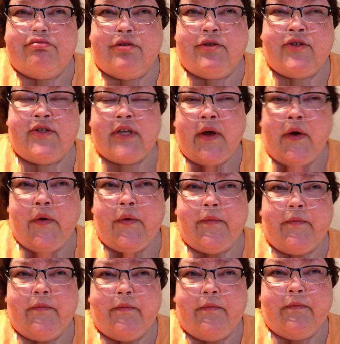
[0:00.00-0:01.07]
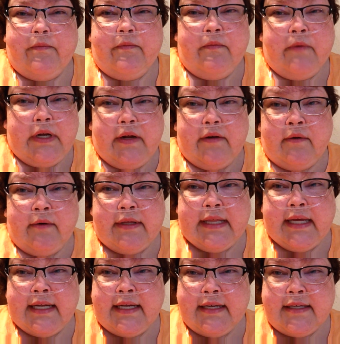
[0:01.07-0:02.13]
So we don't know what
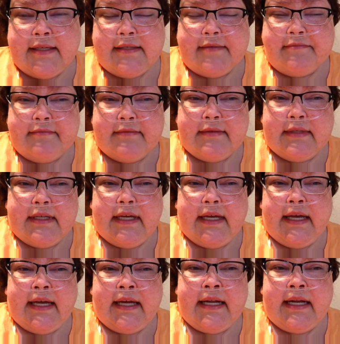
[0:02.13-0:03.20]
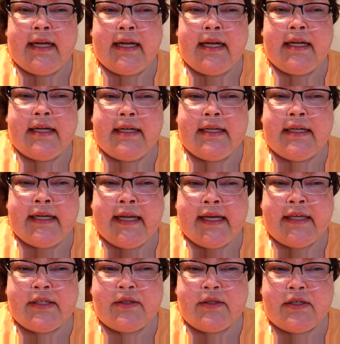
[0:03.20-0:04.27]
that is. And
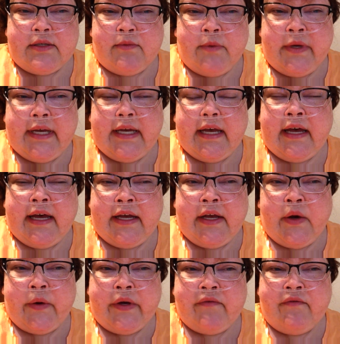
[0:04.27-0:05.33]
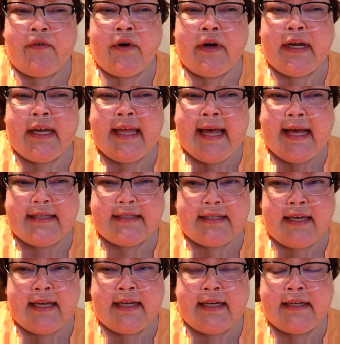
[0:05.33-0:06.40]
next week I go in for a CAT
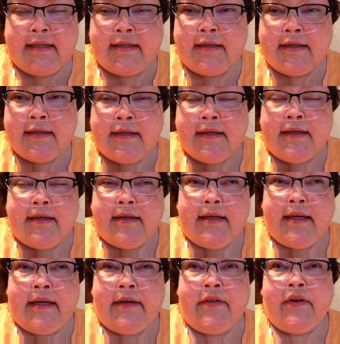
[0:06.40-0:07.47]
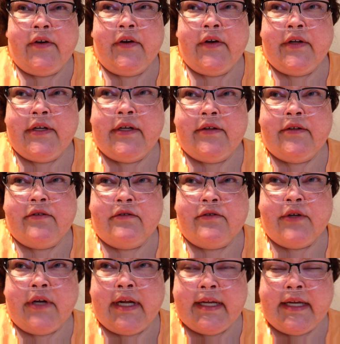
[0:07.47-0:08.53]
scan and they're going to
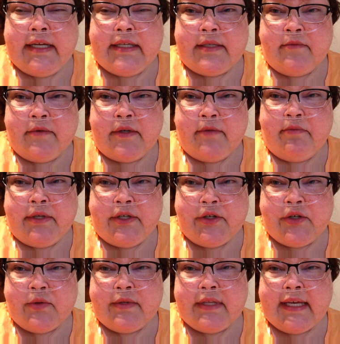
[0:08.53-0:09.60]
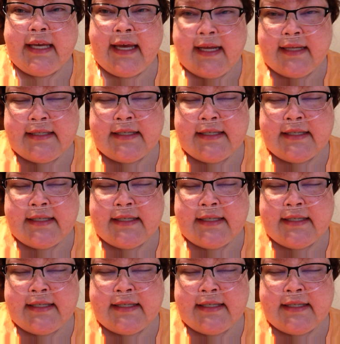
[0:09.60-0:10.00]
try to get some good pictures with the CAT